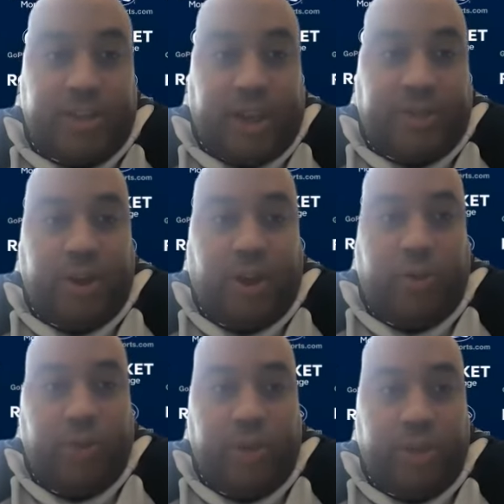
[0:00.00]
and I
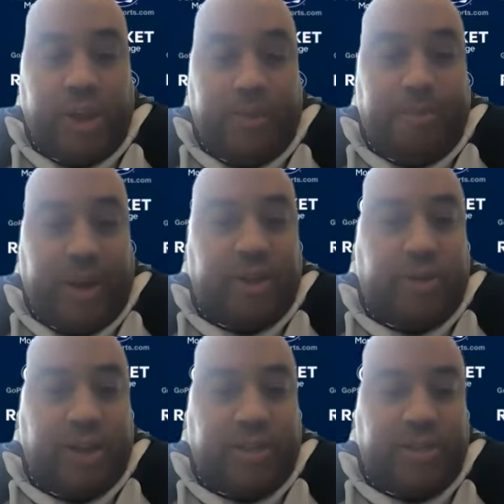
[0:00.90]
thought we would get
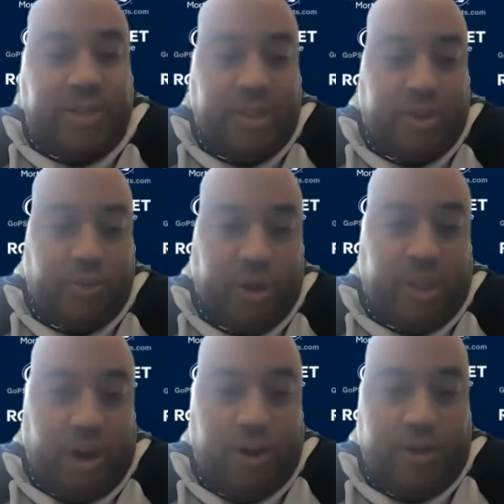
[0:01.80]
better as the season went
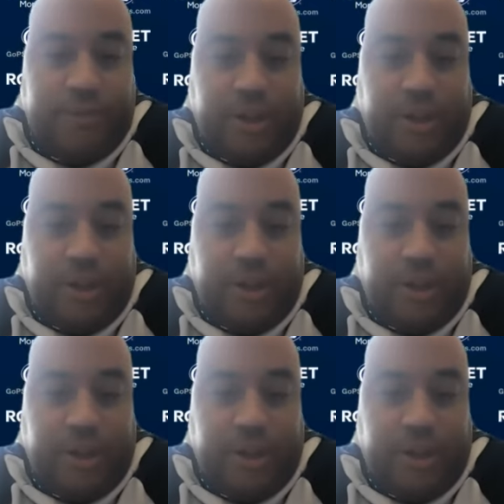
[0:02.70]
on.